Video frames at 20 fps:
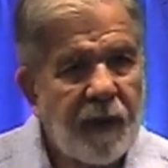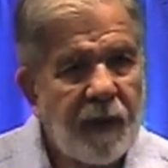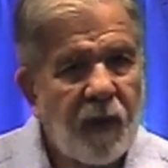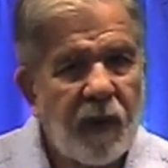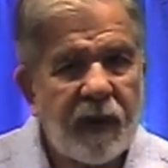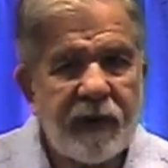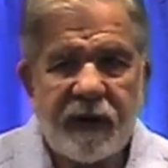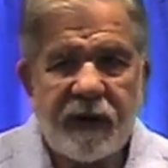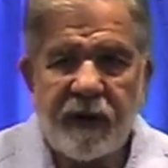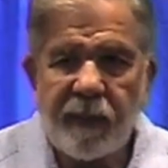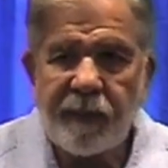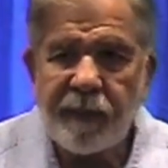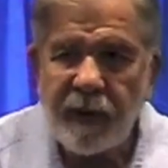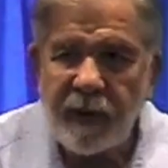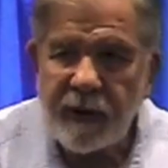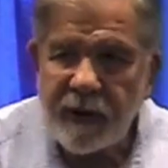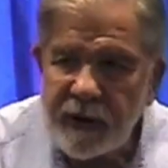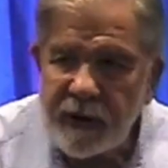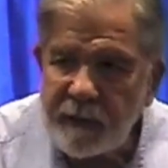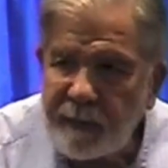What's the
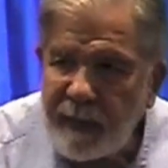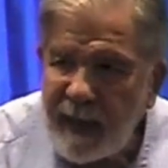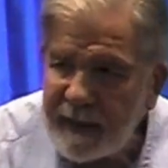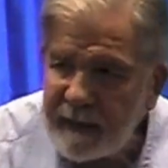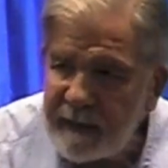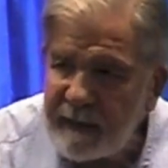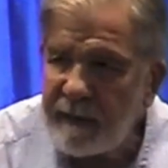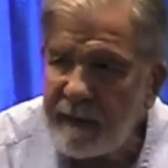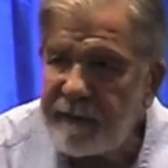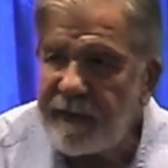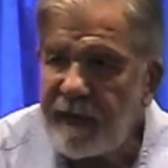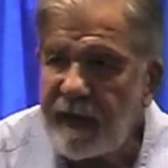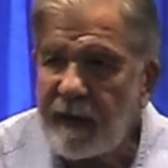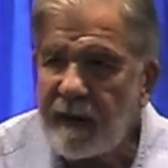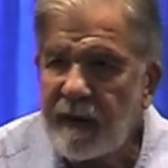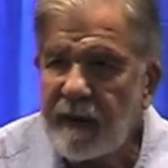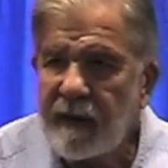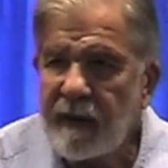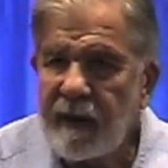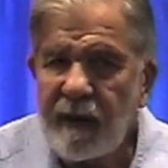perspective
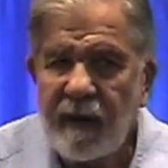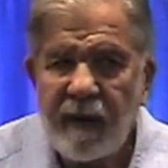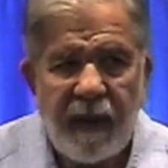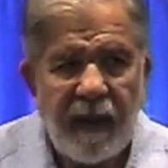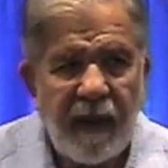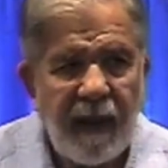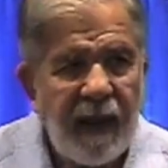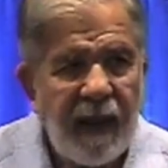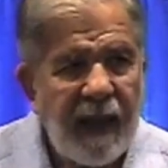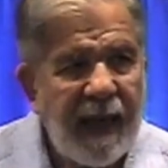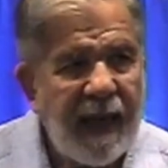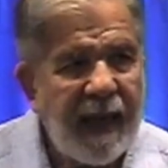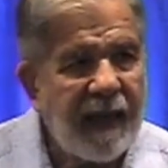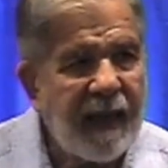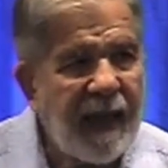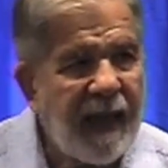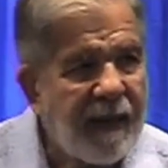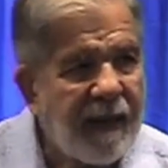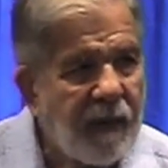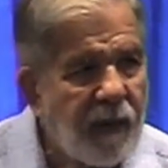here?
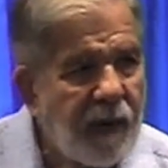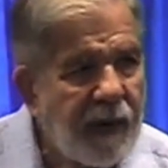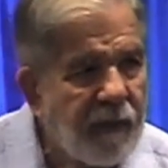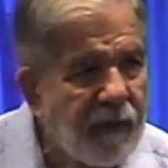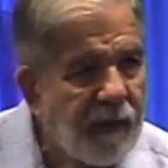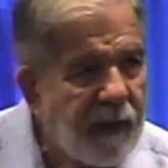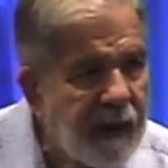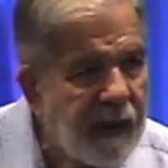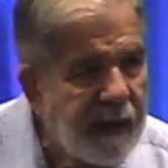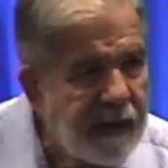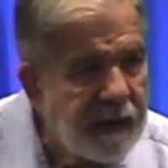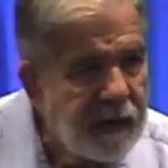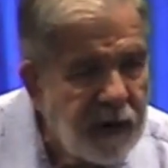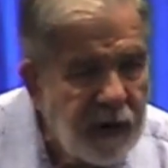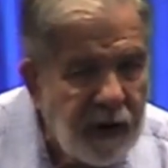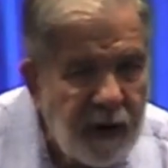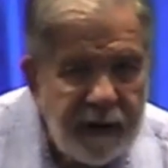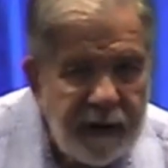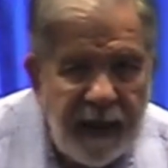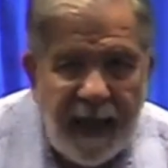How do we really
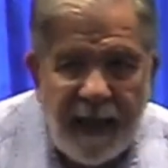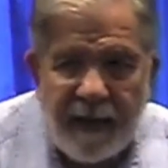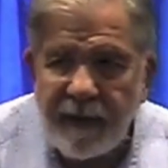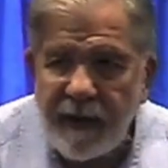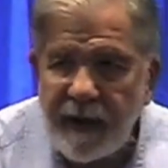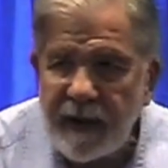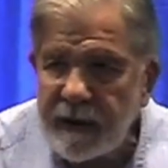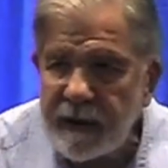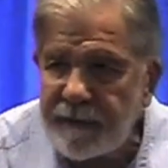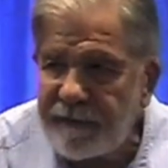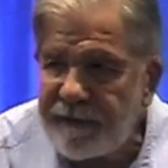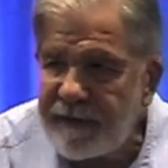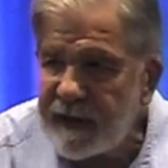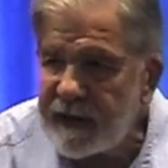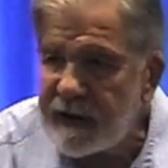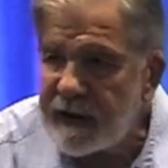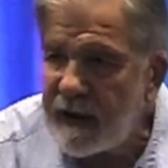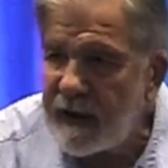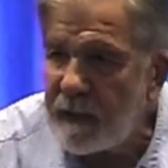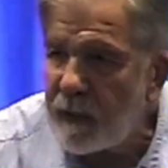judge how this
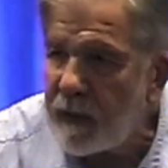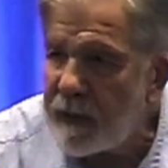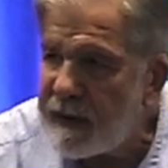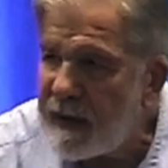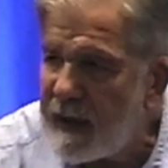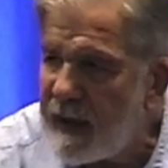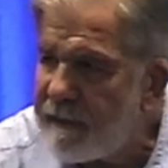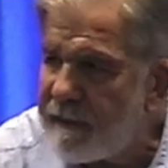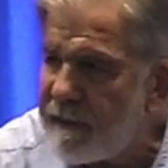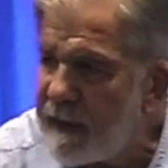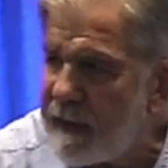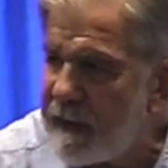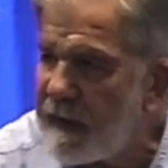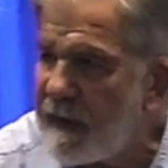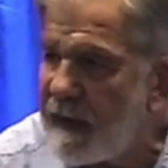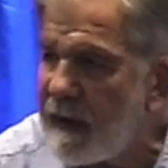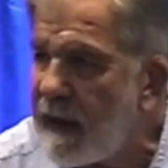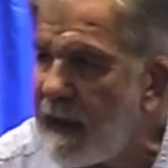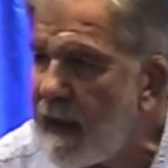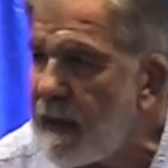fits in with
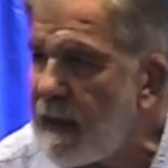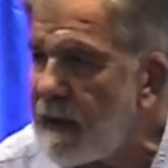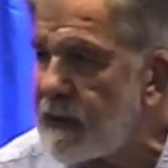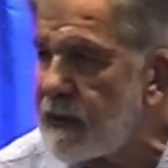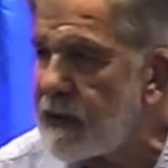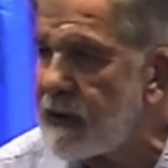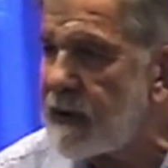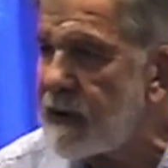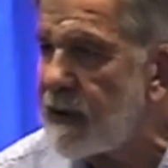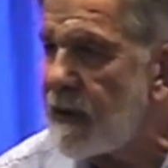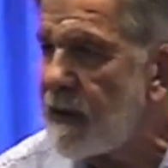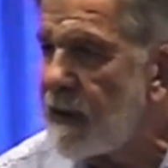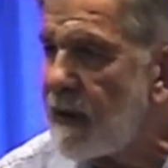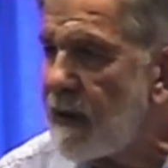everything else?